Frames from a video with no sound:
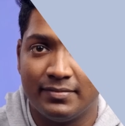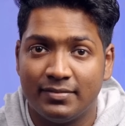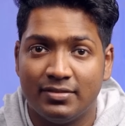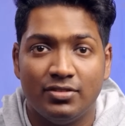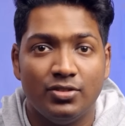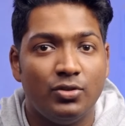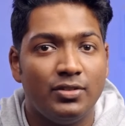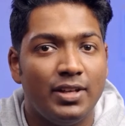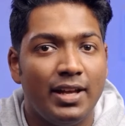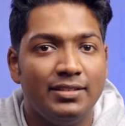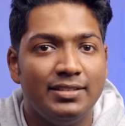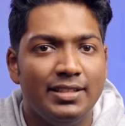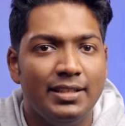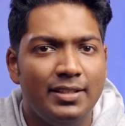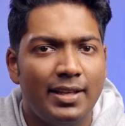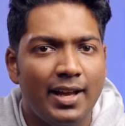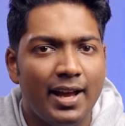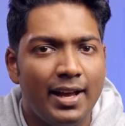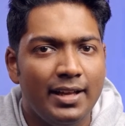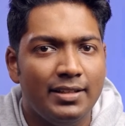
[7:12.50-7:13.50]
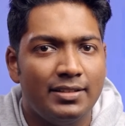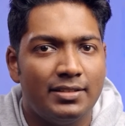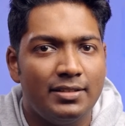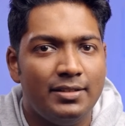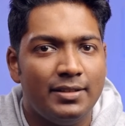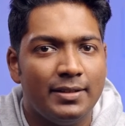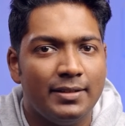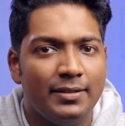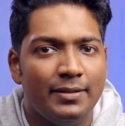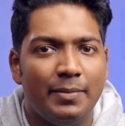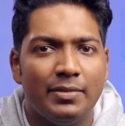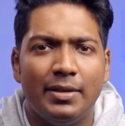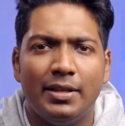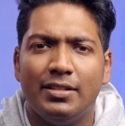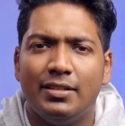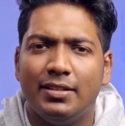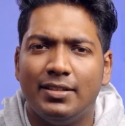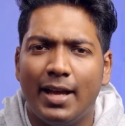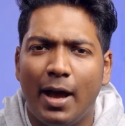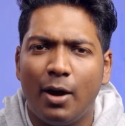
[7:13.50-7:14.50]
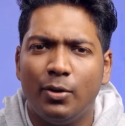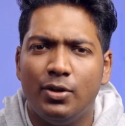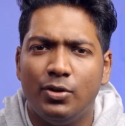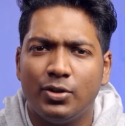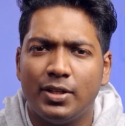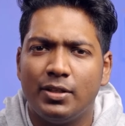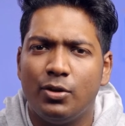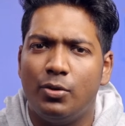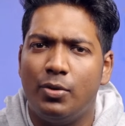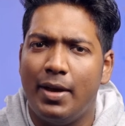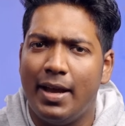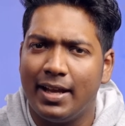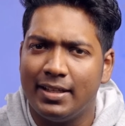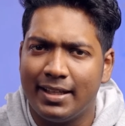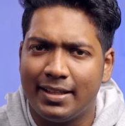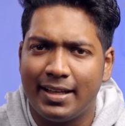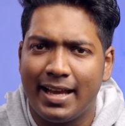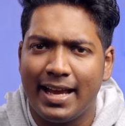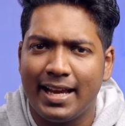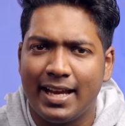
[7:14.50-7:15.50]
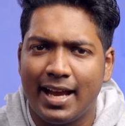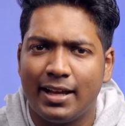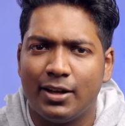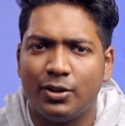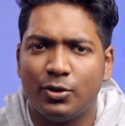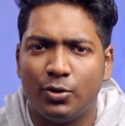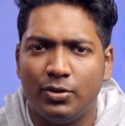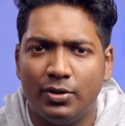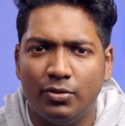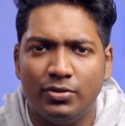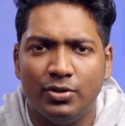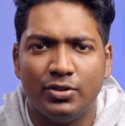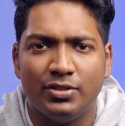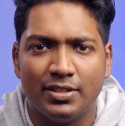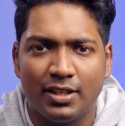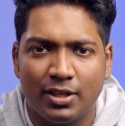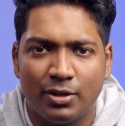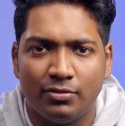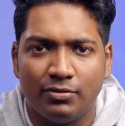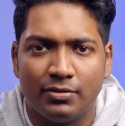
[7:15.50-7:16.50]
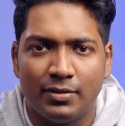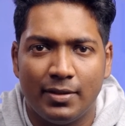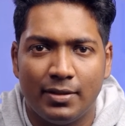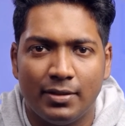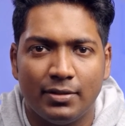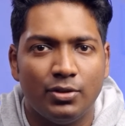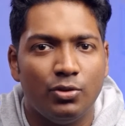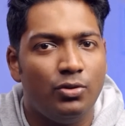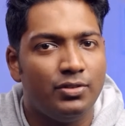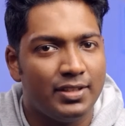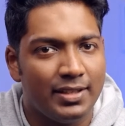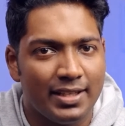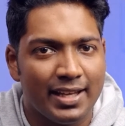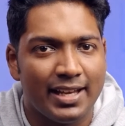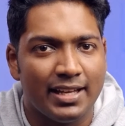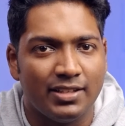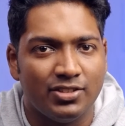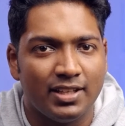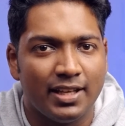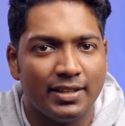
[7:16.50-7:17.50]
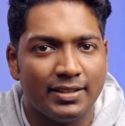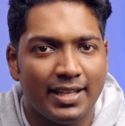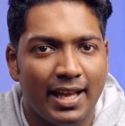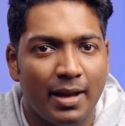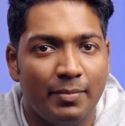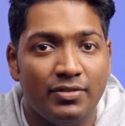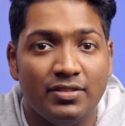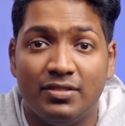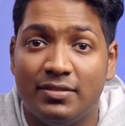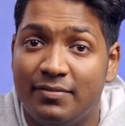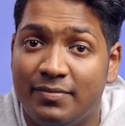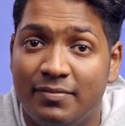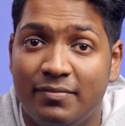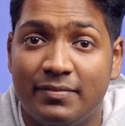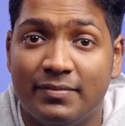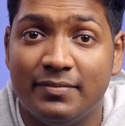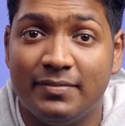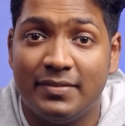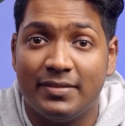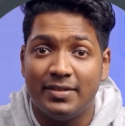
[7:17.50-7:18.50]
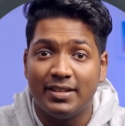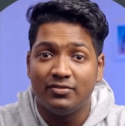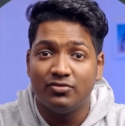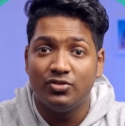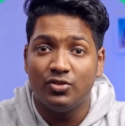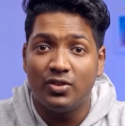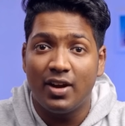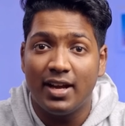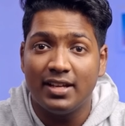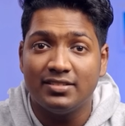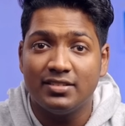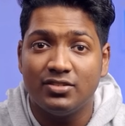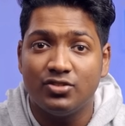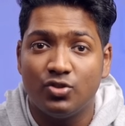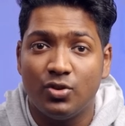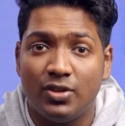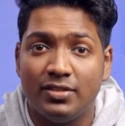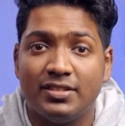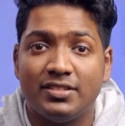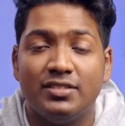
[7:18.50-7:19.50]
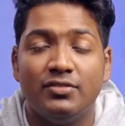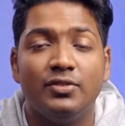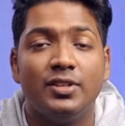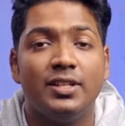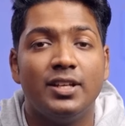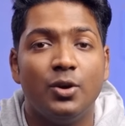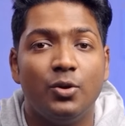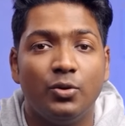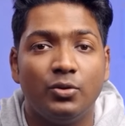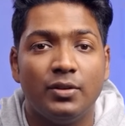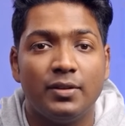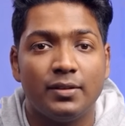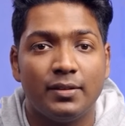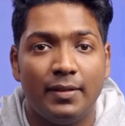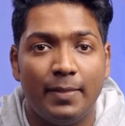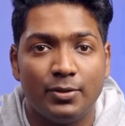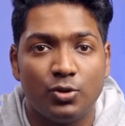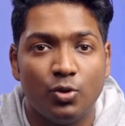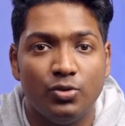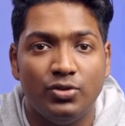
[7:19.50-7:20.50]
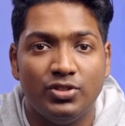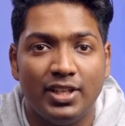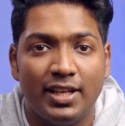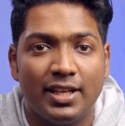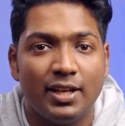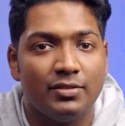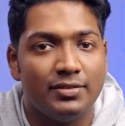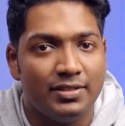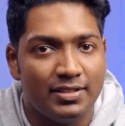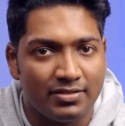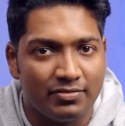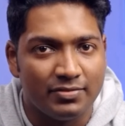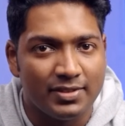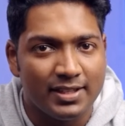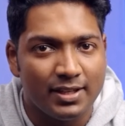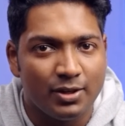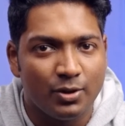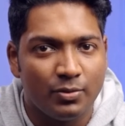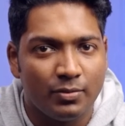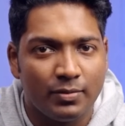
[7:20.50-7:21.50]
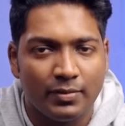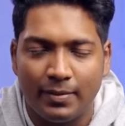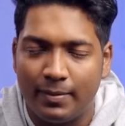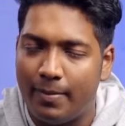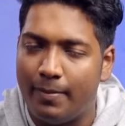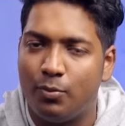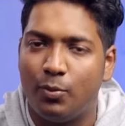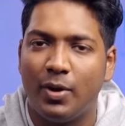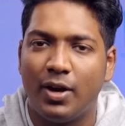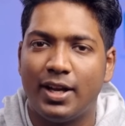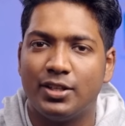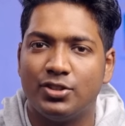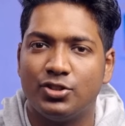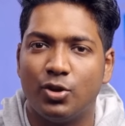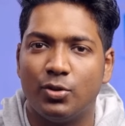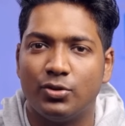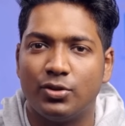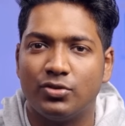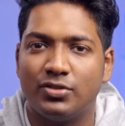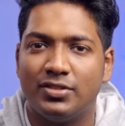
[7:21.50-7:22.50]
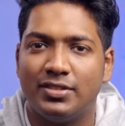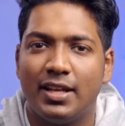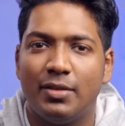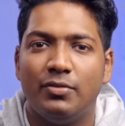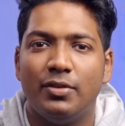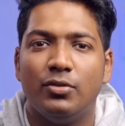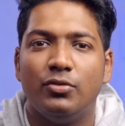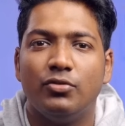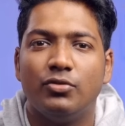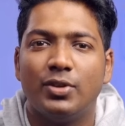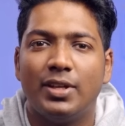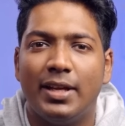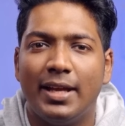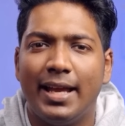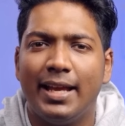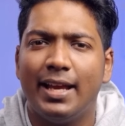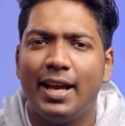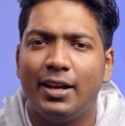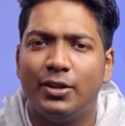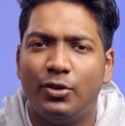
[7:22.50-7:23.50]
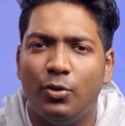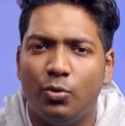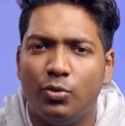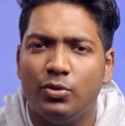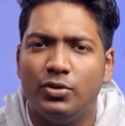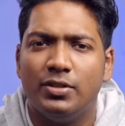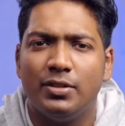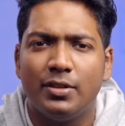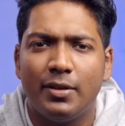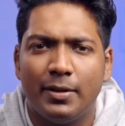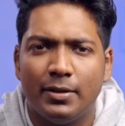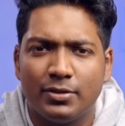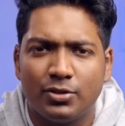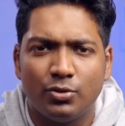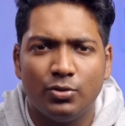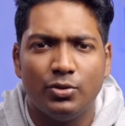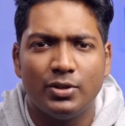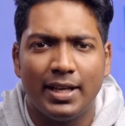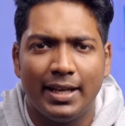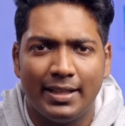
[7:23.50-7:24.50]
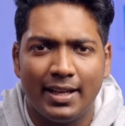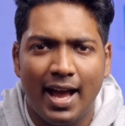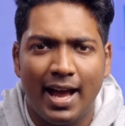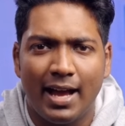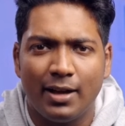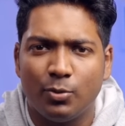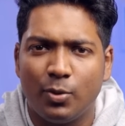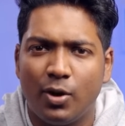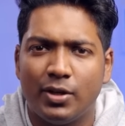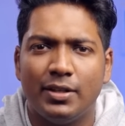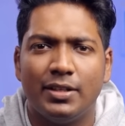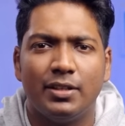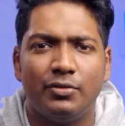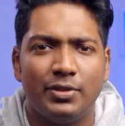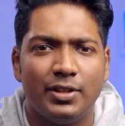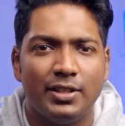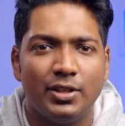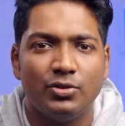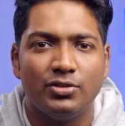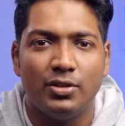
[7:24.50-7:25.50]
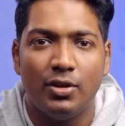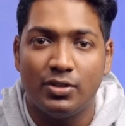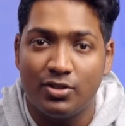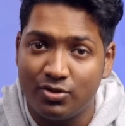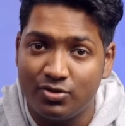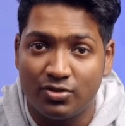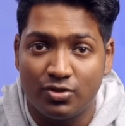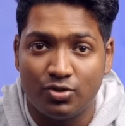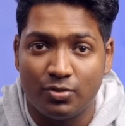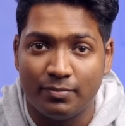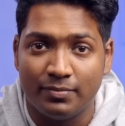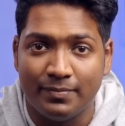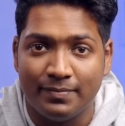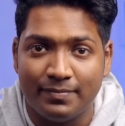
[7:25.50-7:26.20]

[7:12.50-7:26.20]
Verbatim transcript: So that's it, guys. This is how you can create an A I clone of yourself using HeyGen Labs. If you guys enjoyed this video, go check out this video where I show you seven free A I tools to create high quality videos on YouTube.